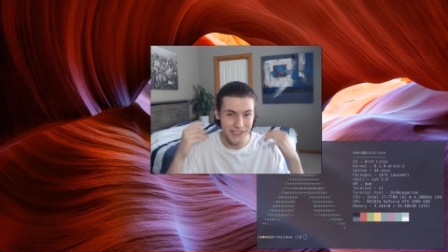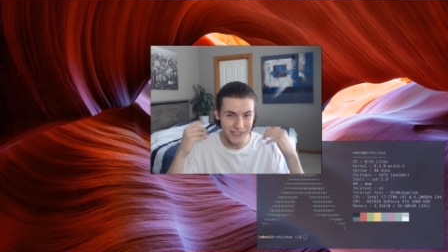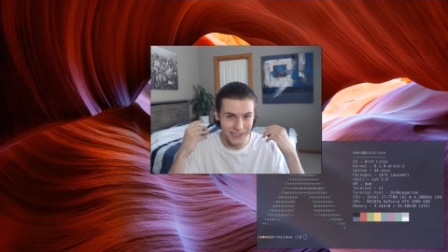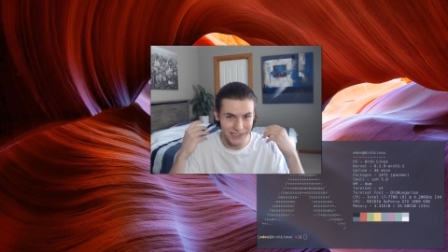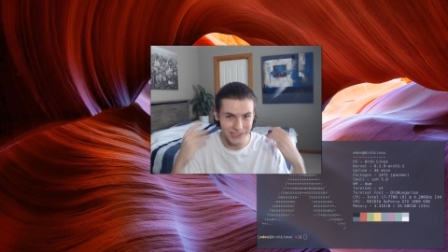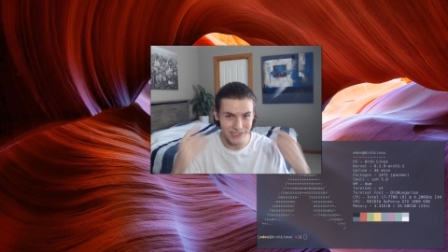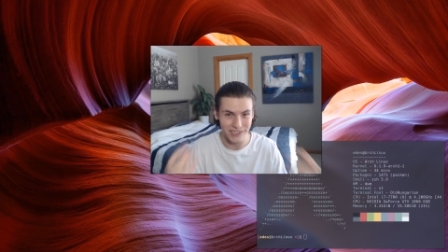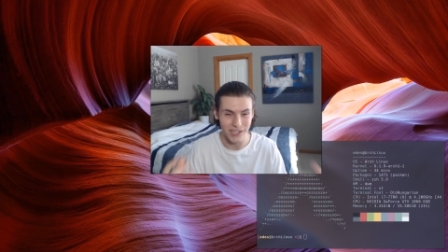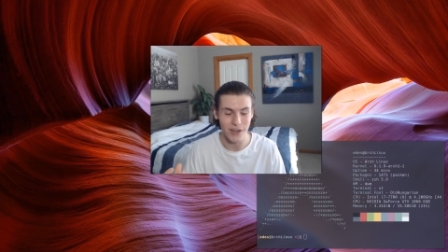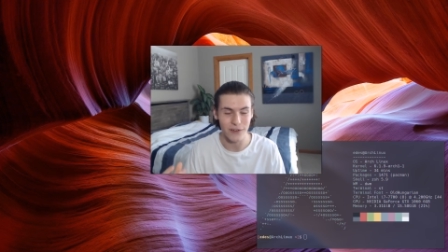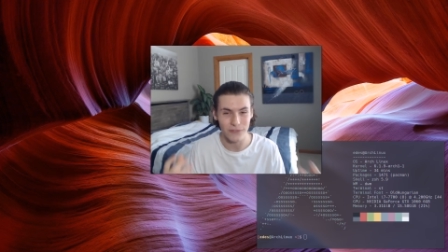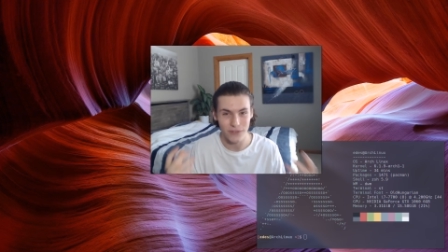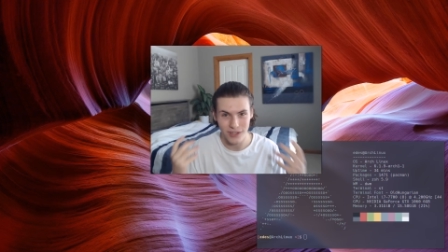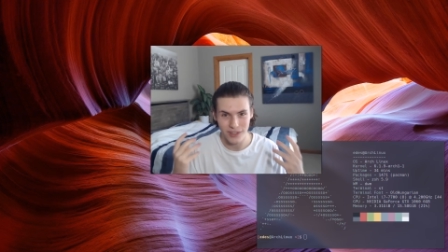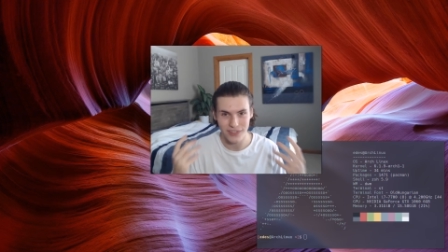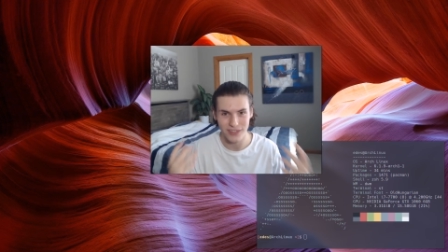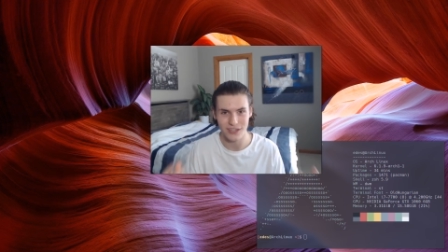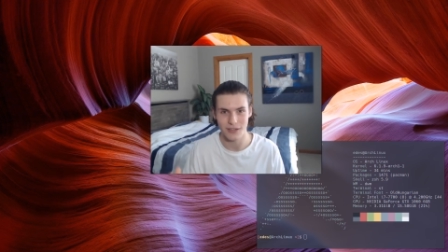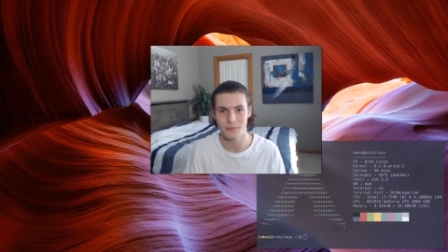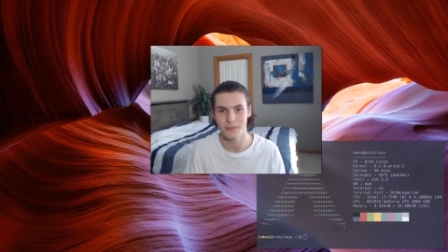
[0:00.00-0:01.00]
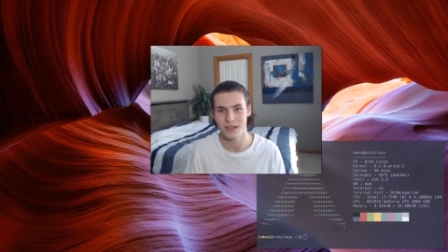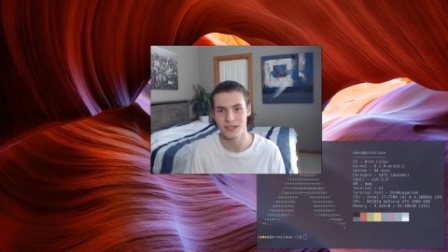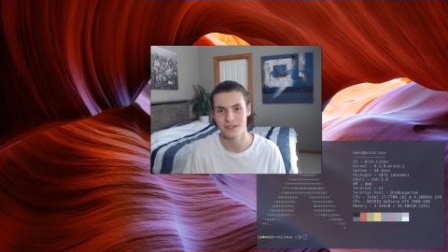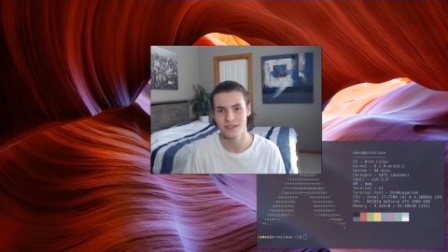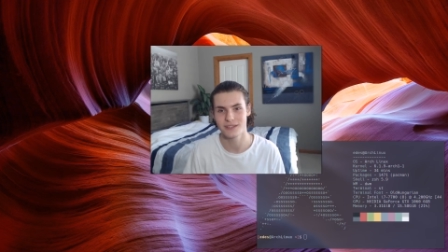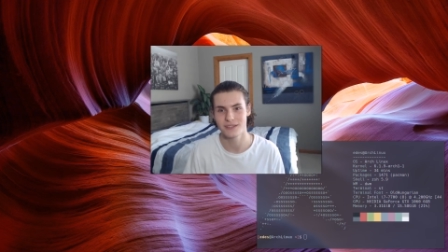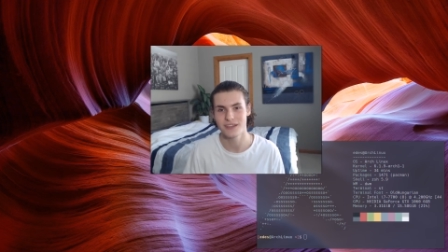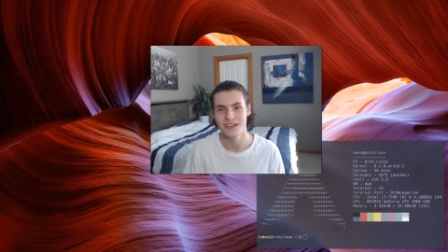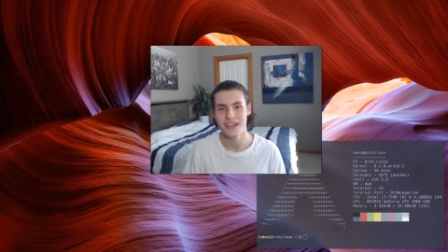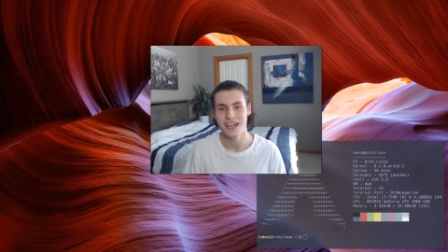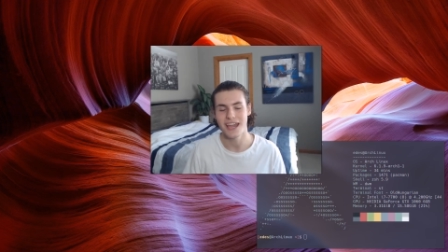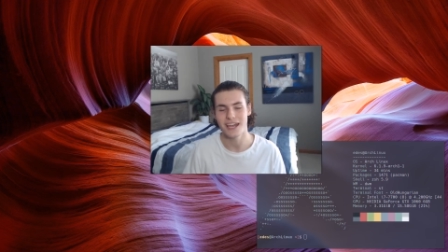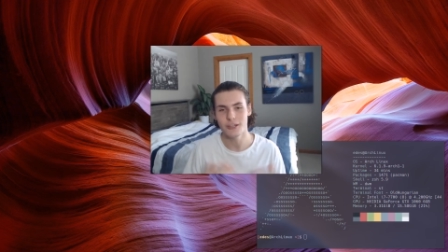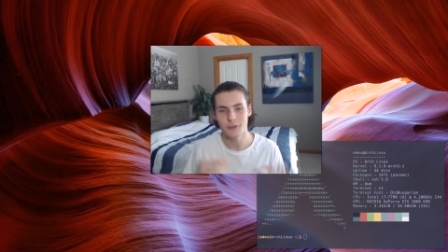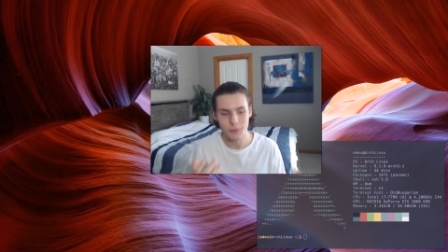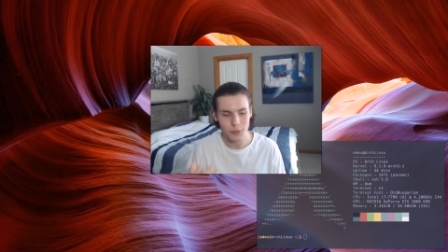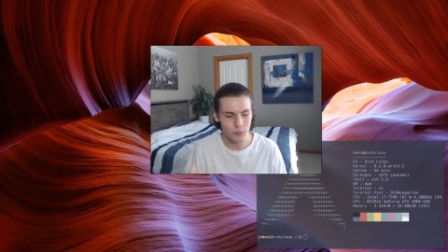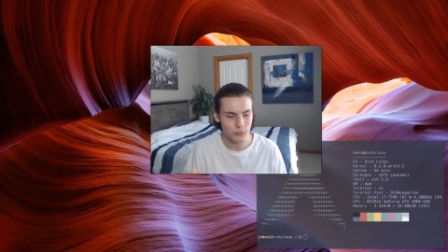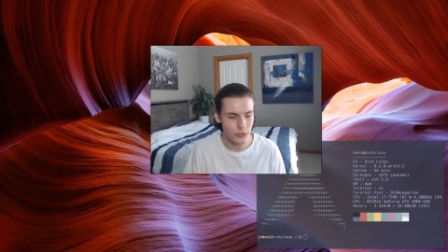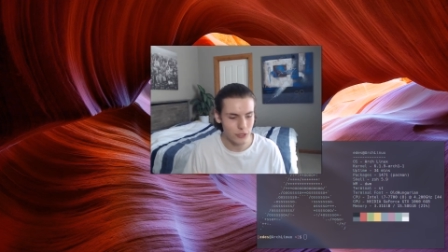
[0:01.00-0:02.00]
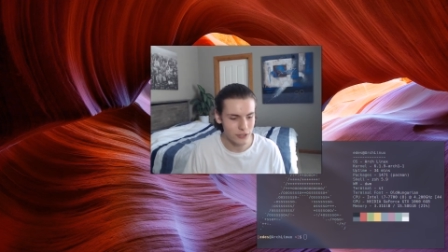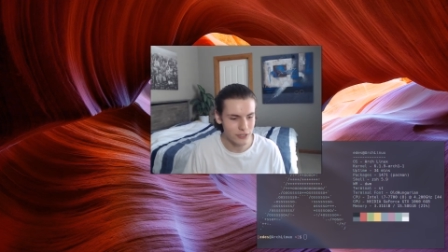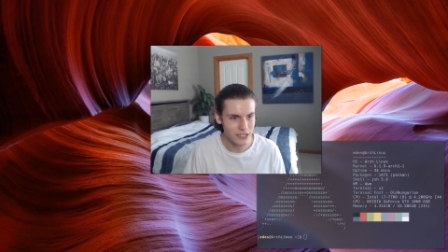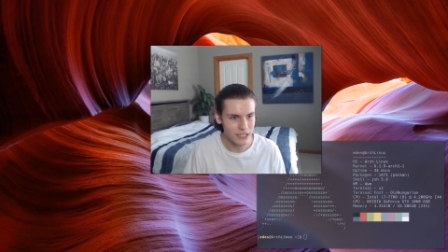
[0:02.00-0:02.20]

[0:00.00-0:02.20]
love ThinkPads. And number one